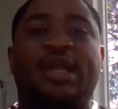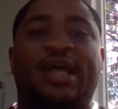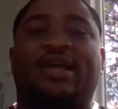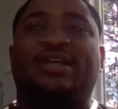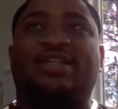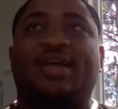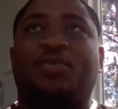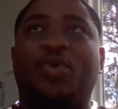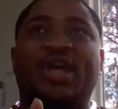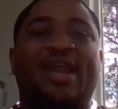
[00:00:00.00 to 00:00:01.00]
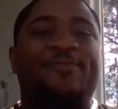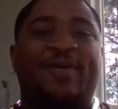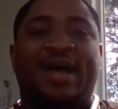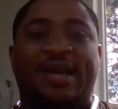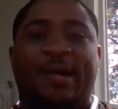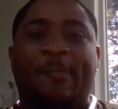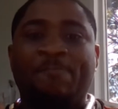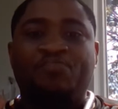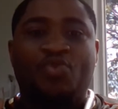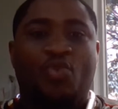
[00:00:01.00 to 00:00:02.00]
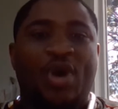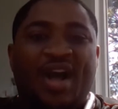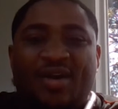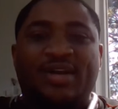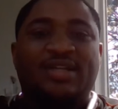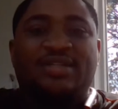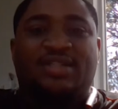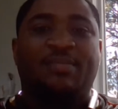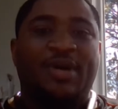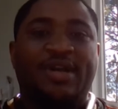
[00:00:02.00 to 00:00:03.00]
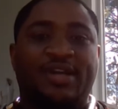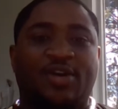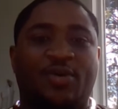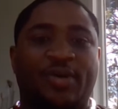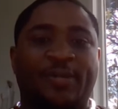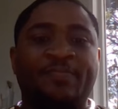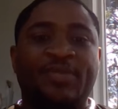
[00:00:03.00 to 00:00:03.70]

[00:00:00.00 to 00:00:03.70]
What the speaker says: Like I said, we got to find out, where is the money going?